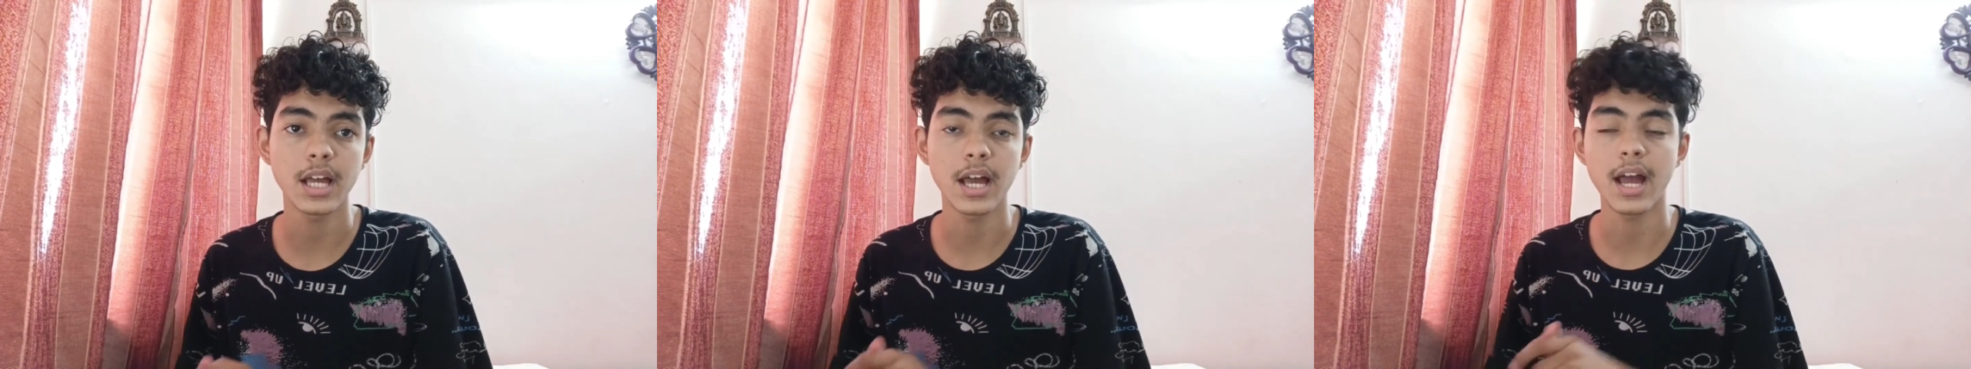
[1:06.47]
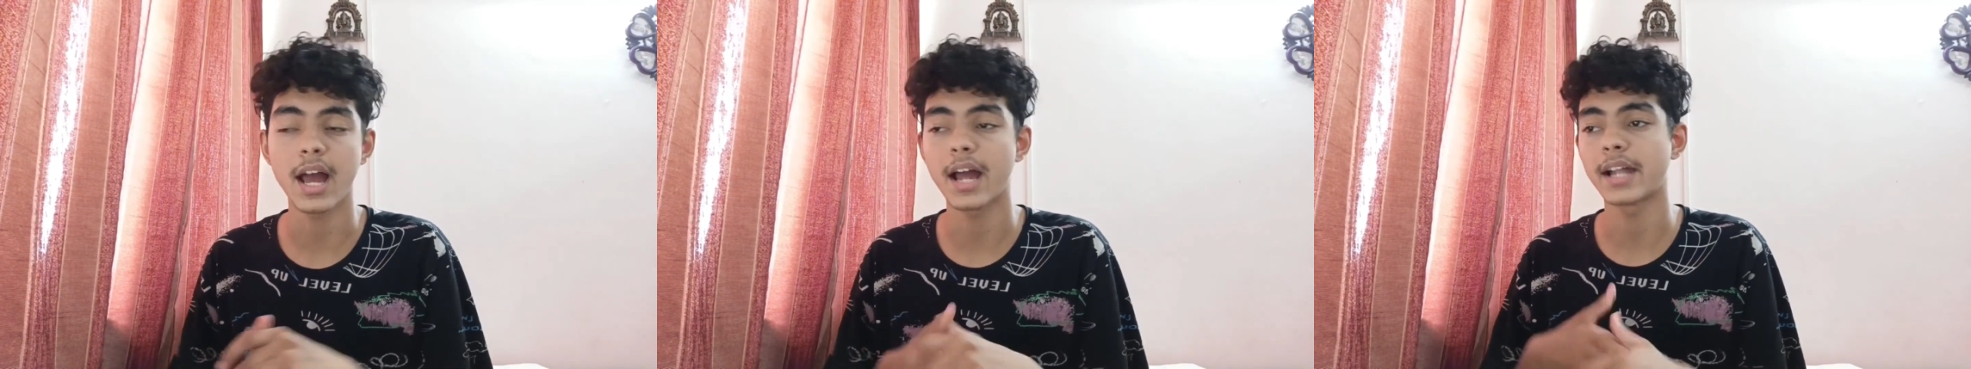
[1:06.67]

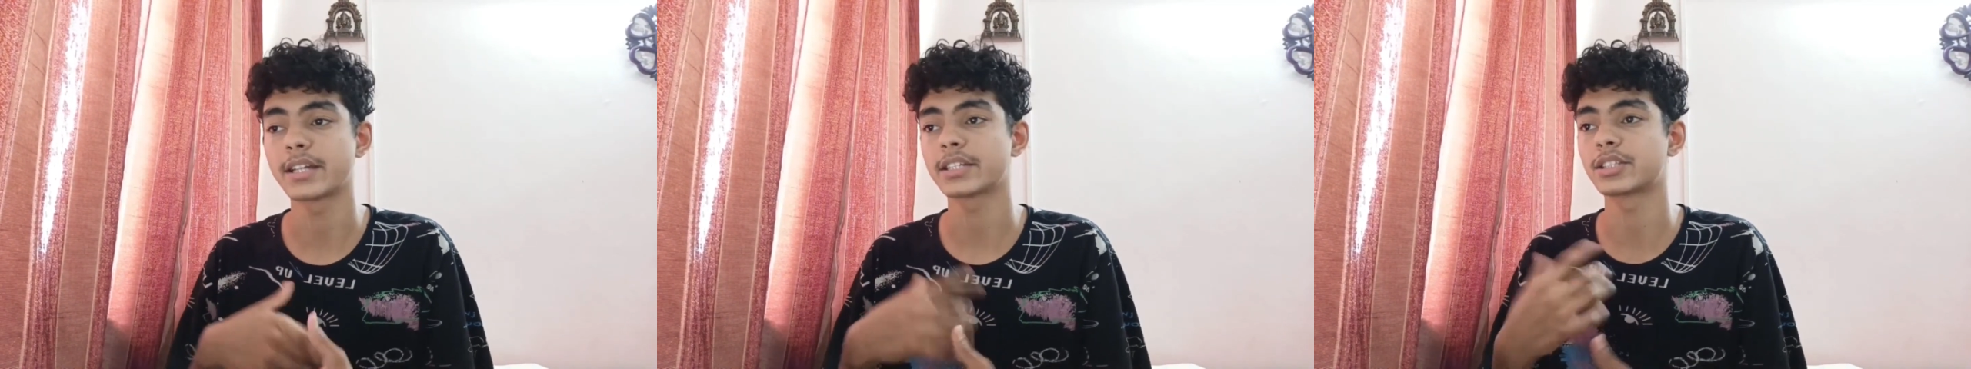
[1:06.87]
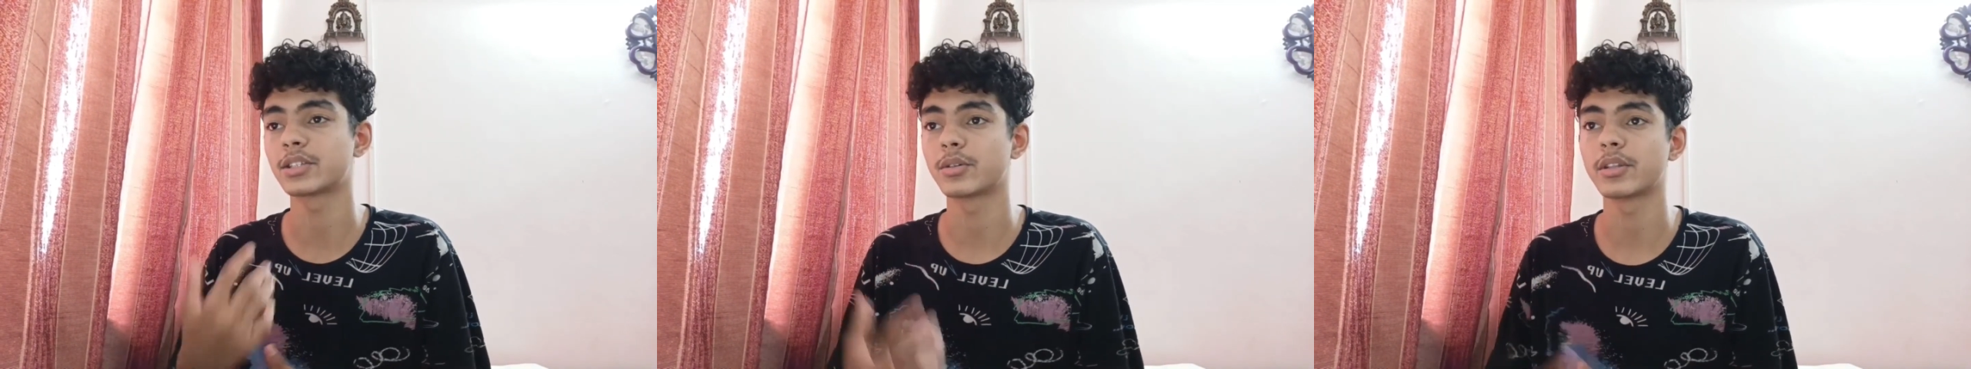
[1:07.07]

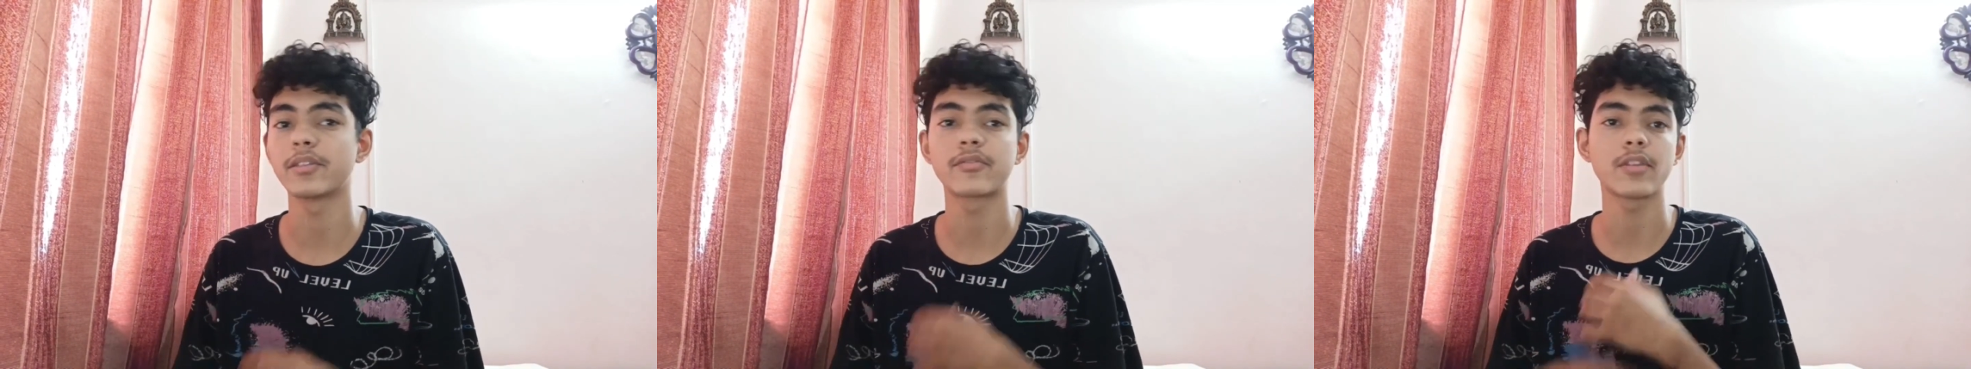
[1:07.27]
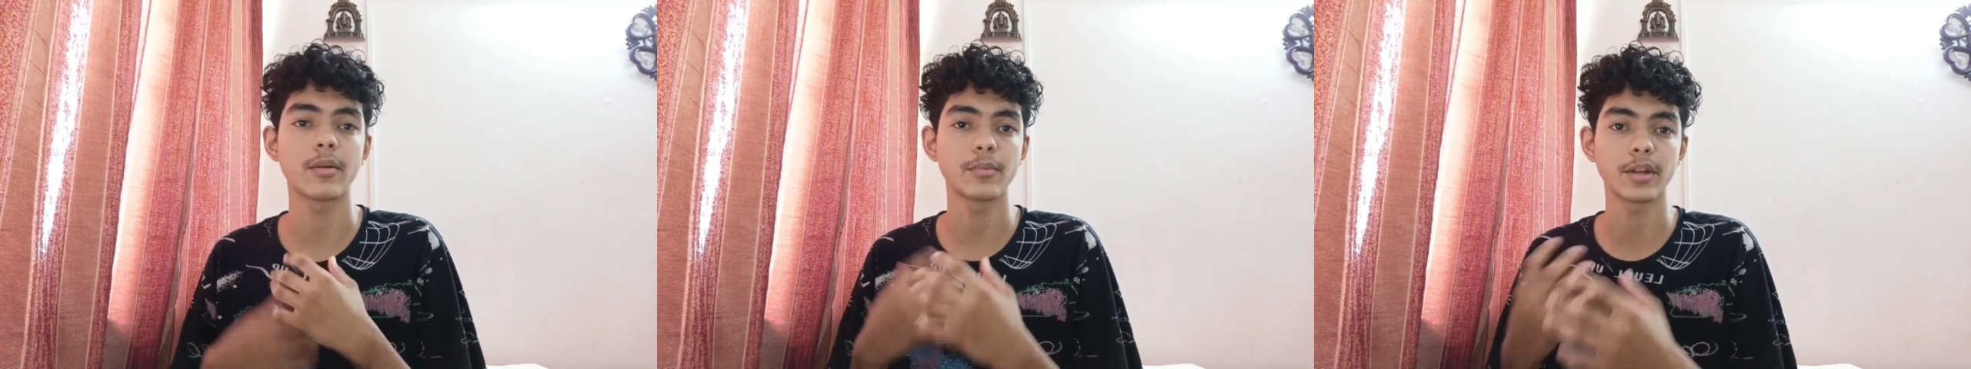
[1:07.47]
and so
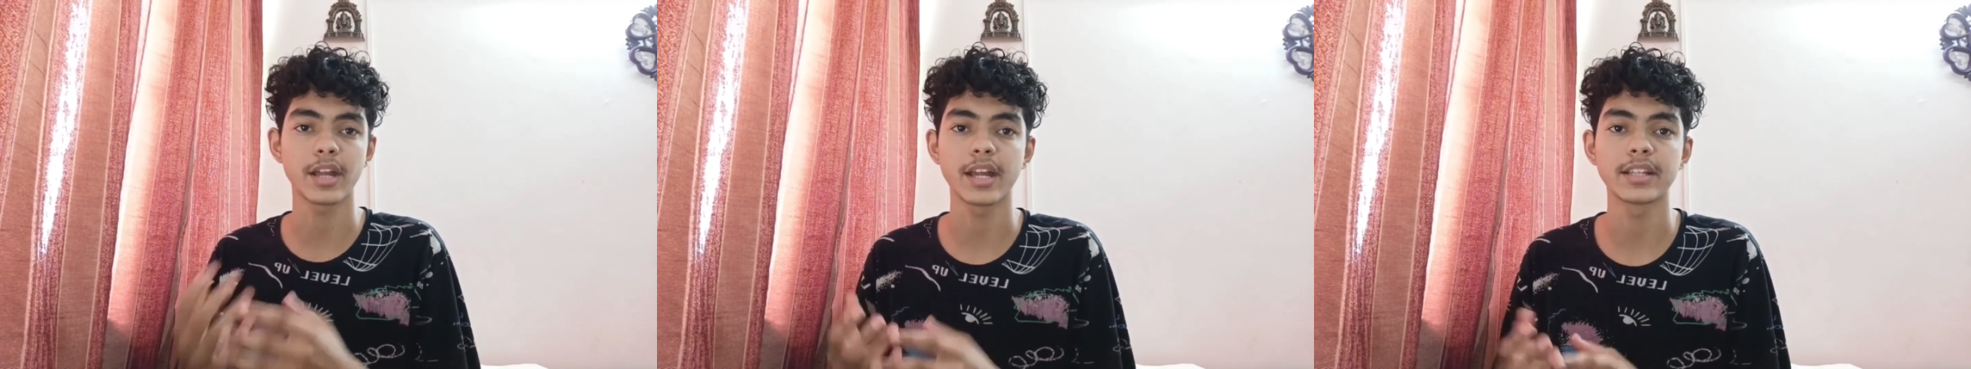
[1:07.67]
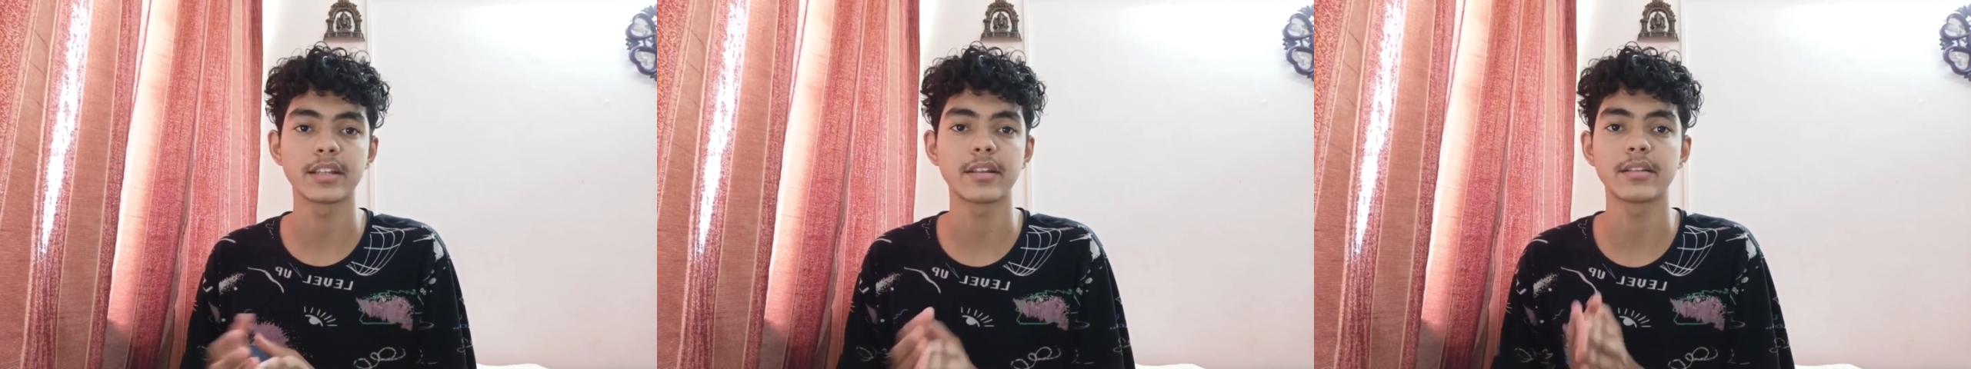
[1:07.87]
they've come
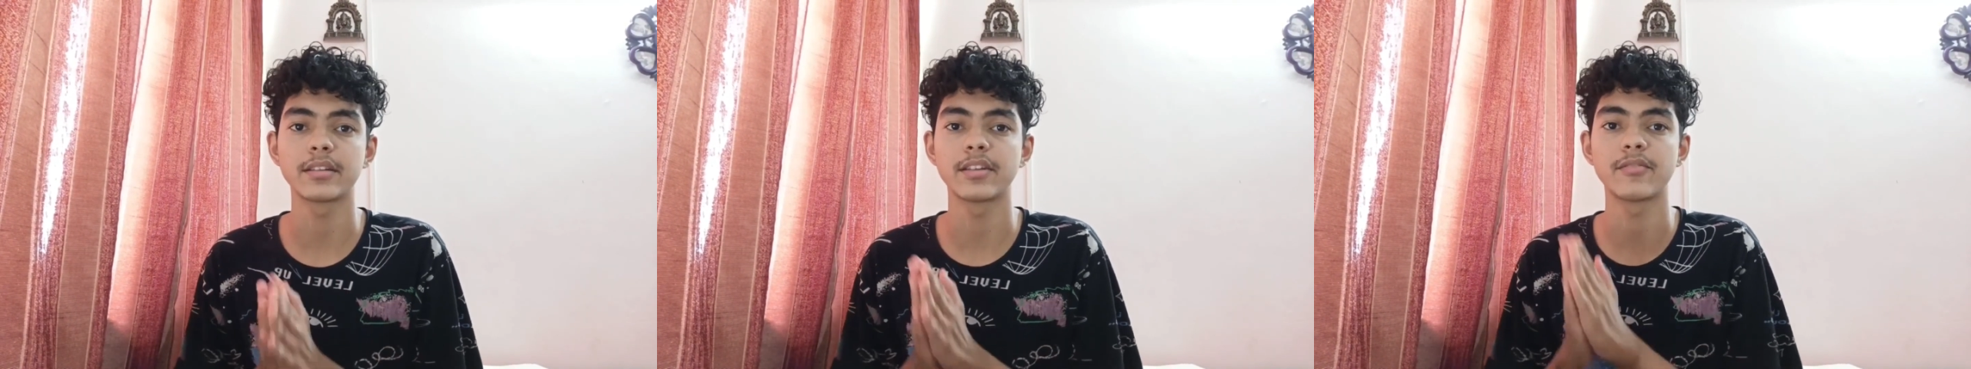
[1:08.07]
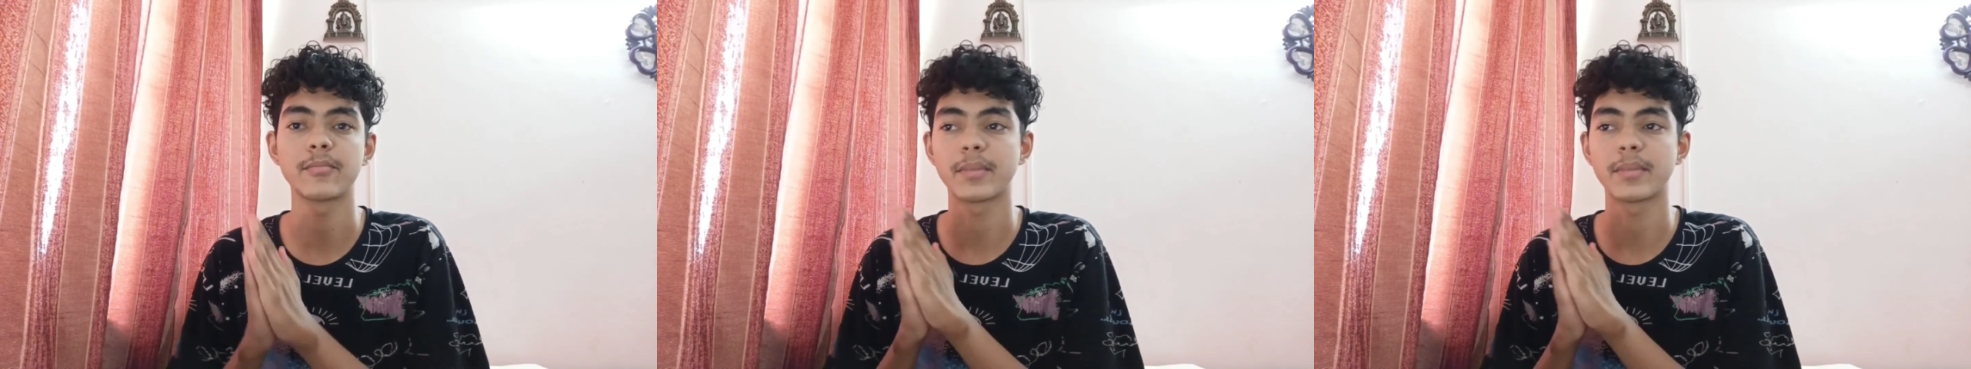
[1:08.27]
together and they've